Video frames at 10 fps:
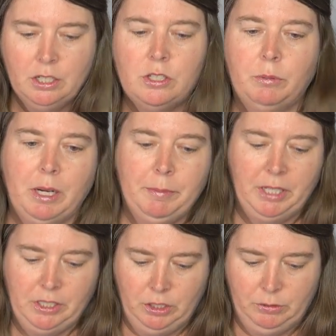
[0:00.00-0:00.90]
So what I'm
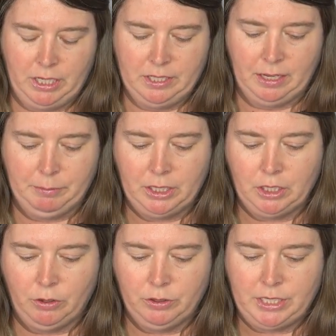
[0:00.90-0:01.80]
going to do is I'm going to
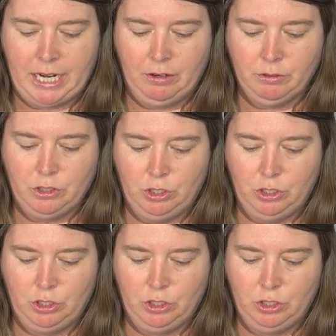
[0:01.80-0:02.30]
go down